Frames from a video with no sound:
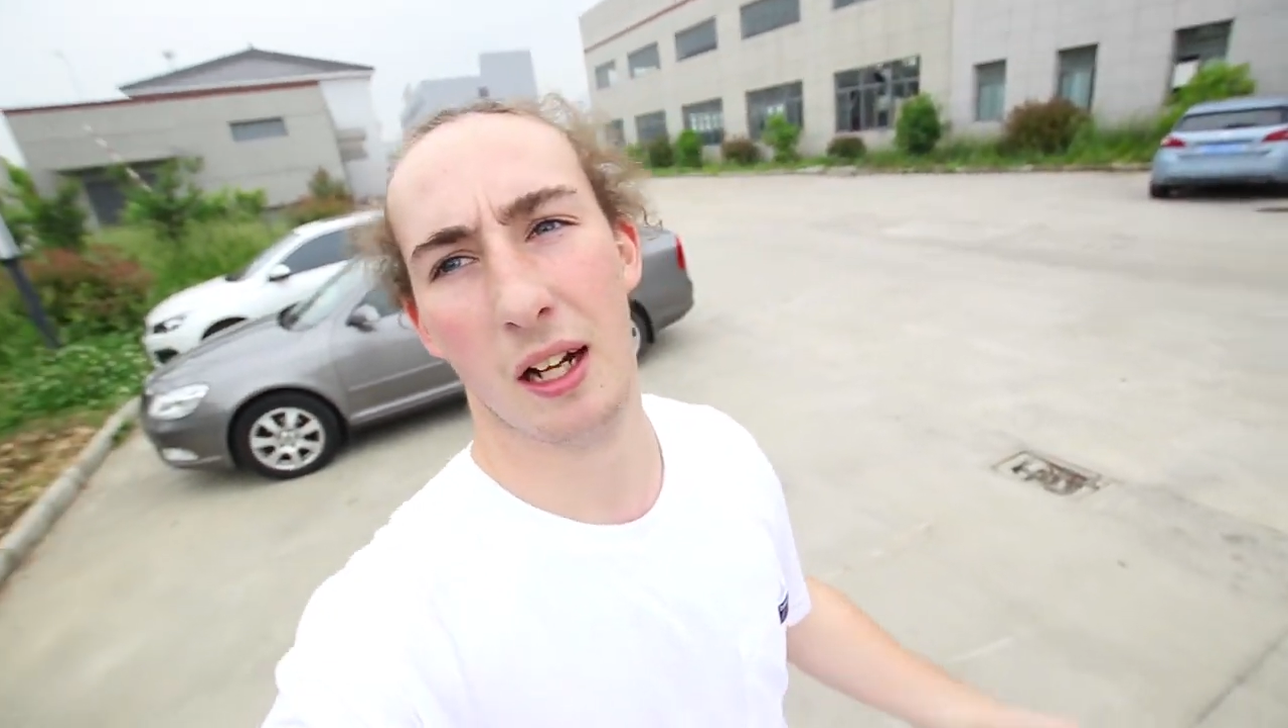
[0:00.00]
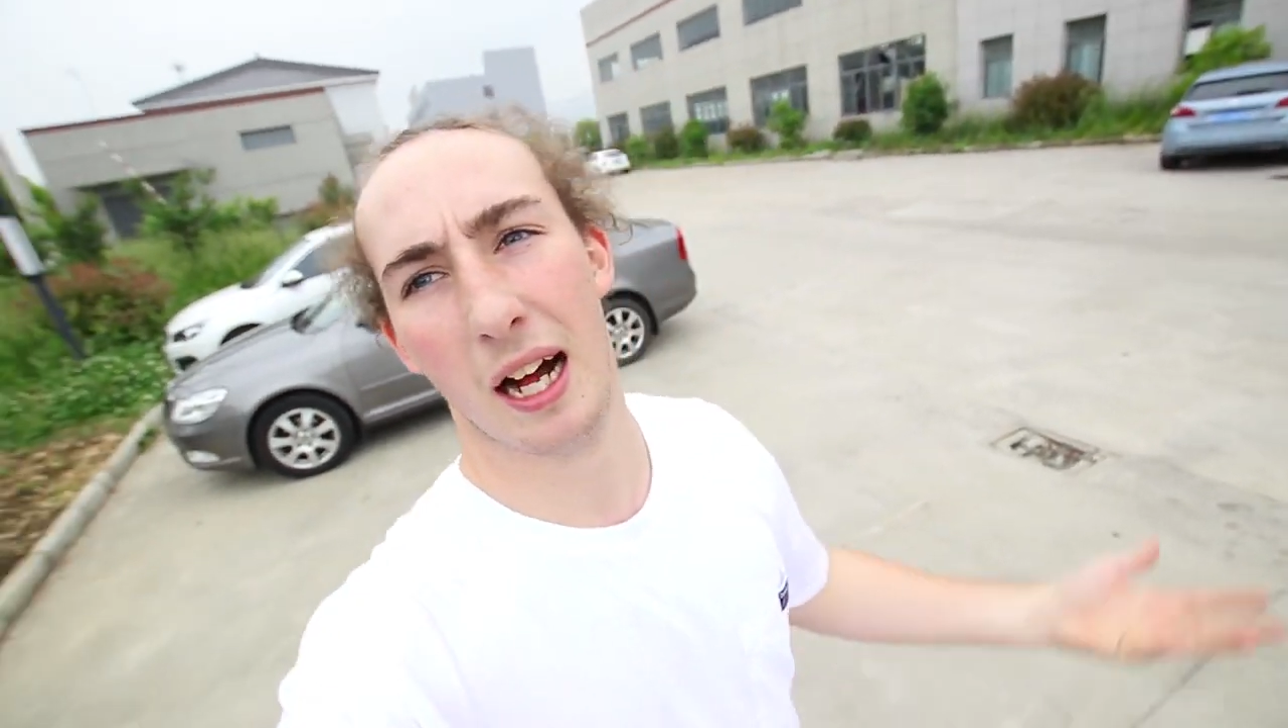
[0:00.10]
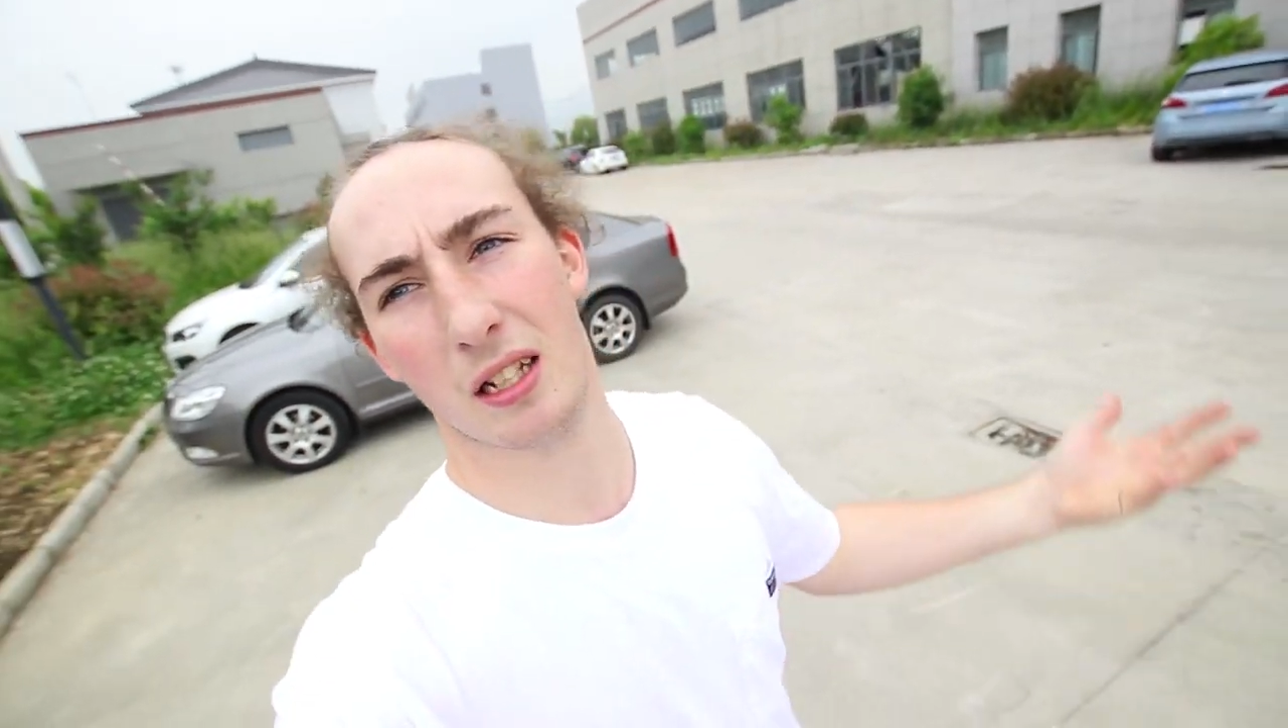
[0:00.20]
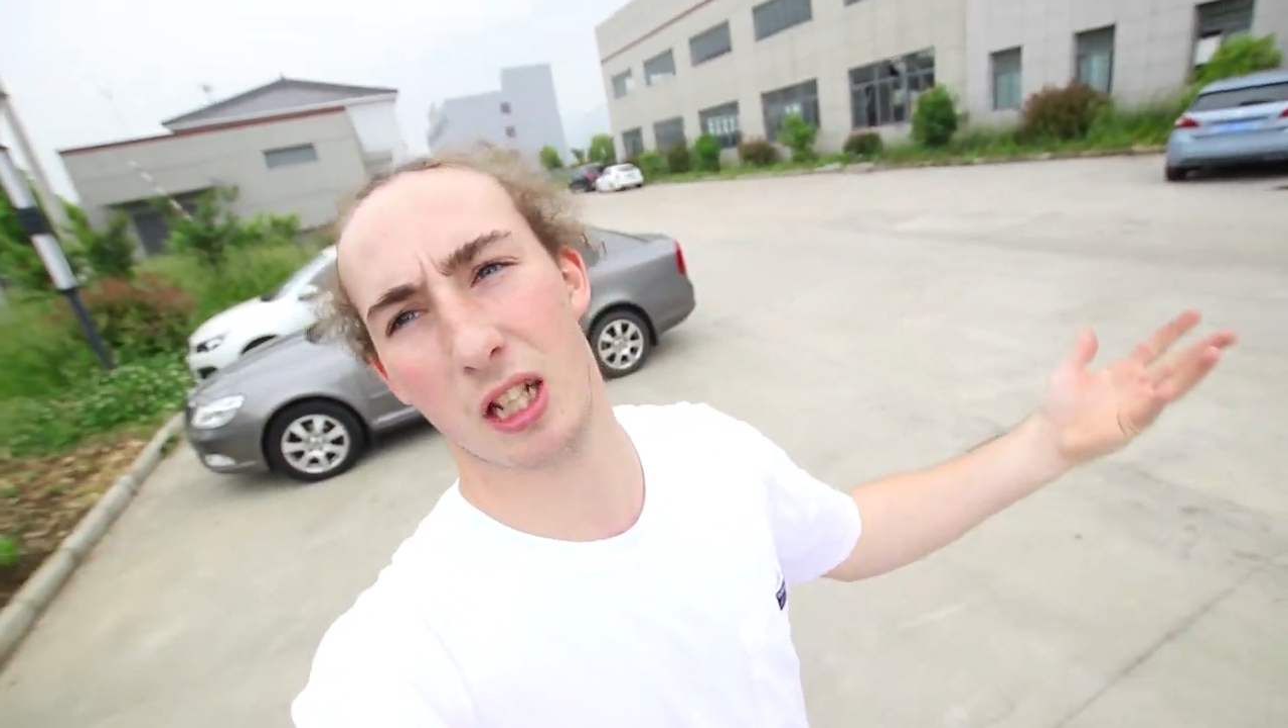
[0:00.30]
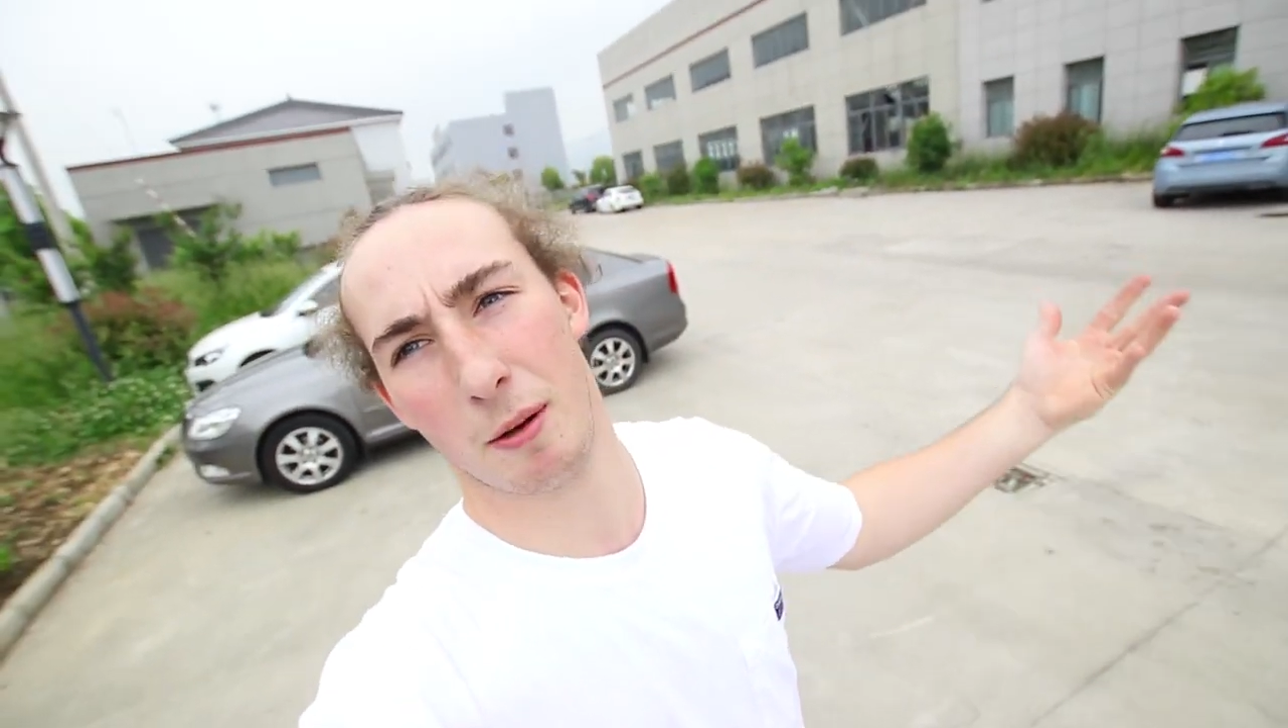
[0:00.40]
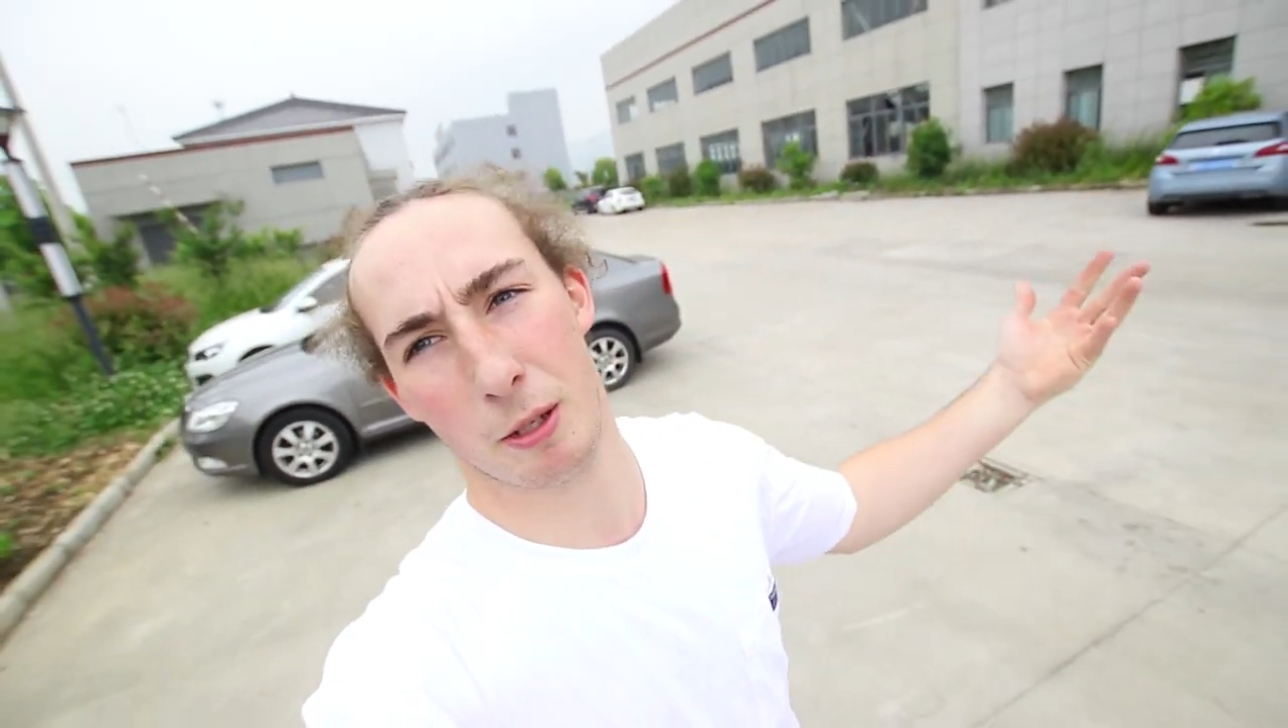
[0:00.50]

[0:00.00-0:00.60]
That's so